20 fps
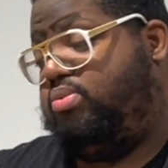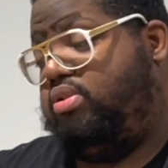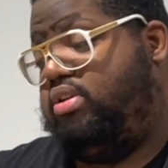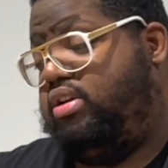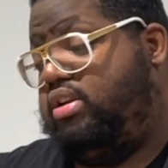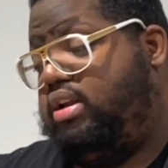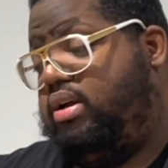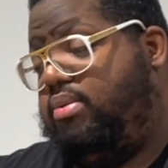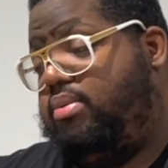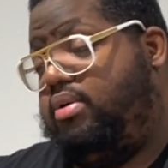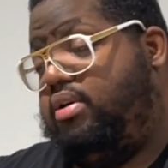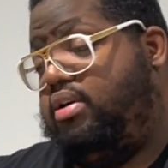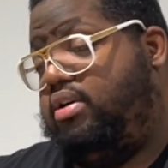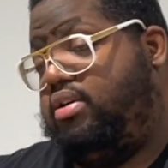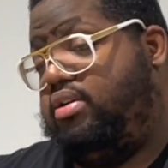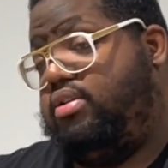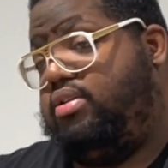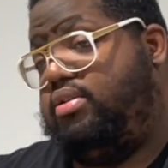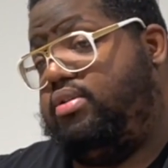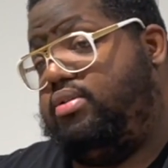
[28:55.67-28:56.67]
put in that work.
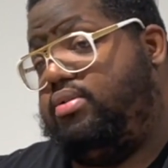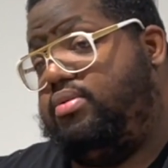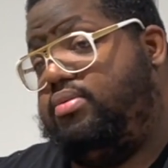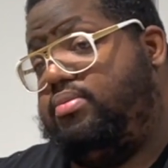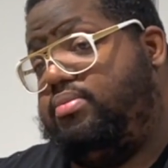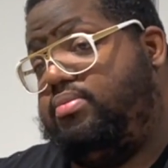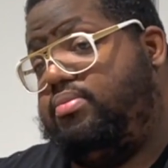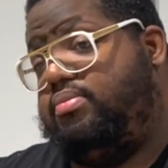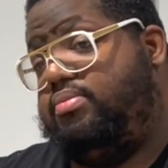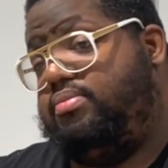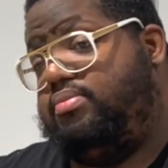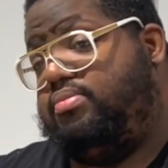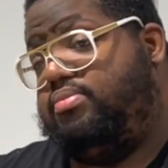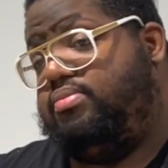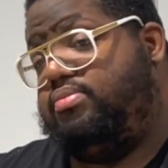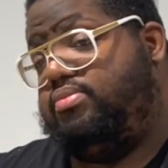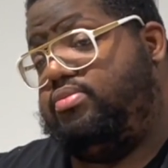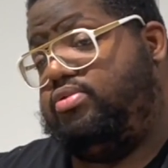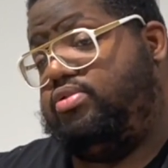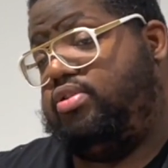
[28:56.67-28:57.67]

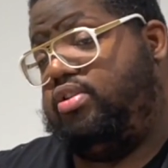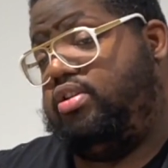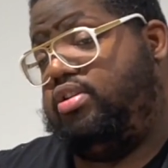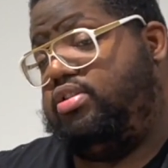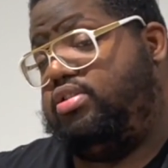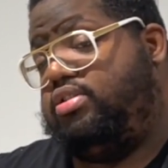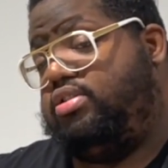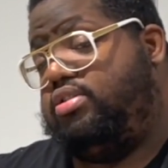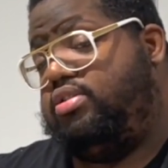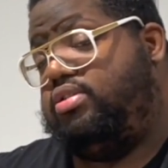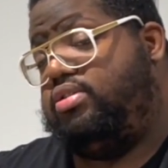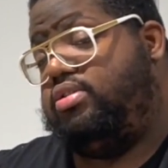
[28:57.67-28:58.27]
Trust.